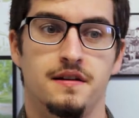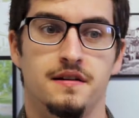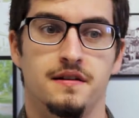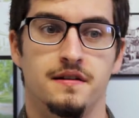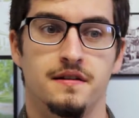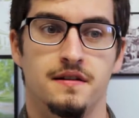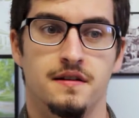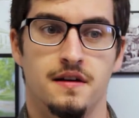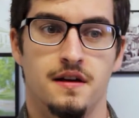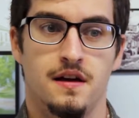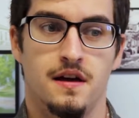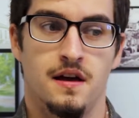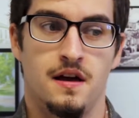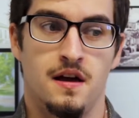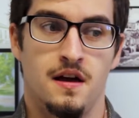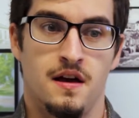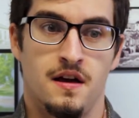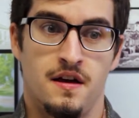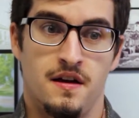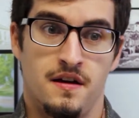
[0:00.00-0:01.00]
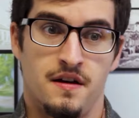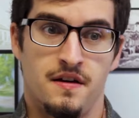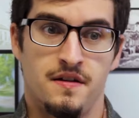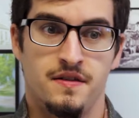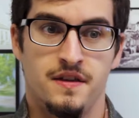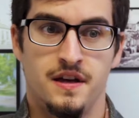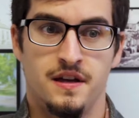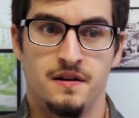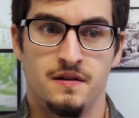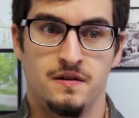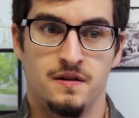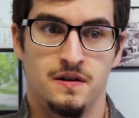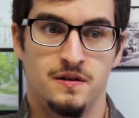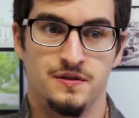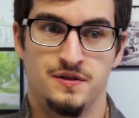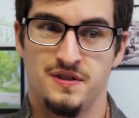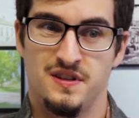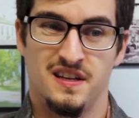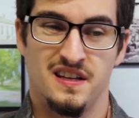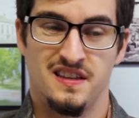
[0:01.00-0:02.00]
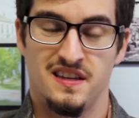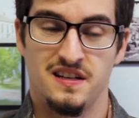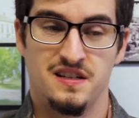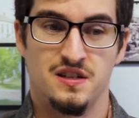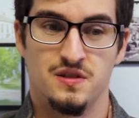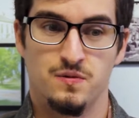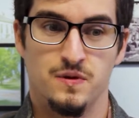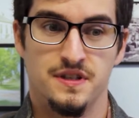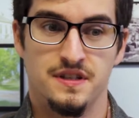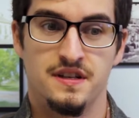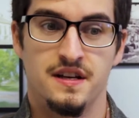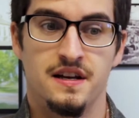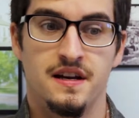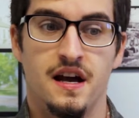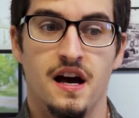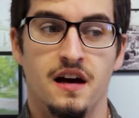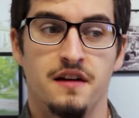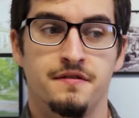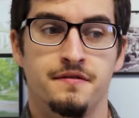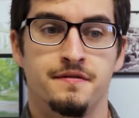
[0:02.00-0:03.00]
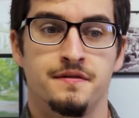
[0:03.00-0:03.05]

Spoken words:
and then also that just wasn't enough,